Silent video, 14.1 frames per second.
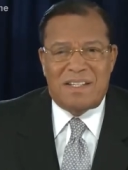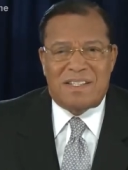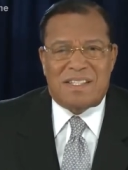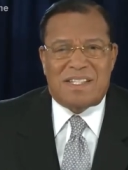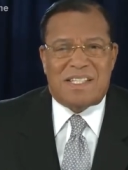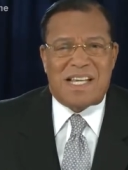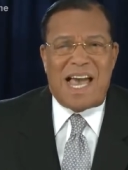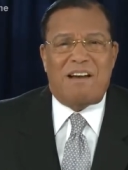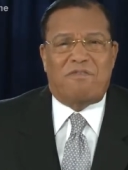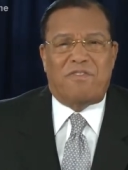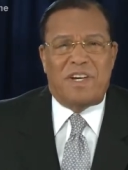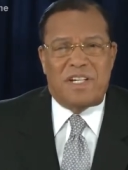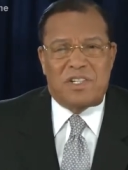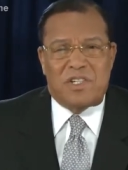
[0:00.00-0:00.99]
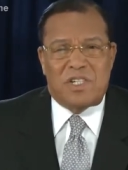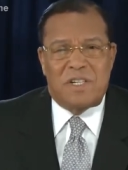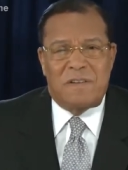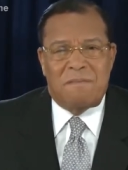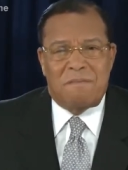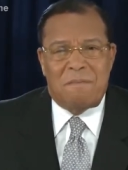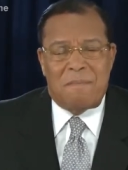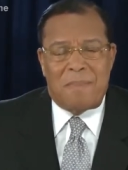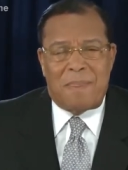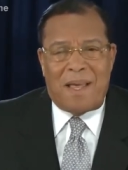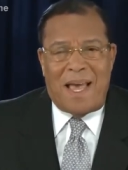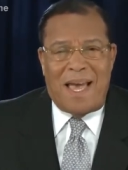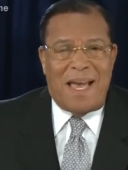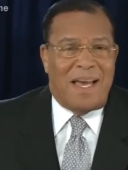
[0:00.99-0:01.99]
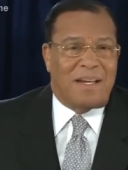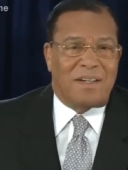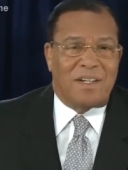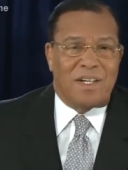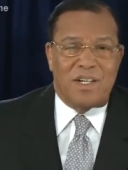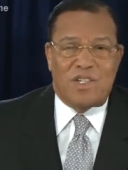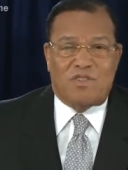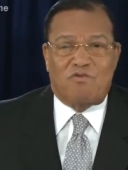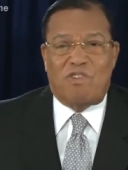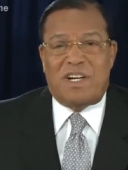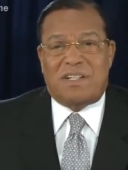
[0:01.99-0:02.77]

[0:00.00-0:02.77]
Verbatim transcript: savage. And it is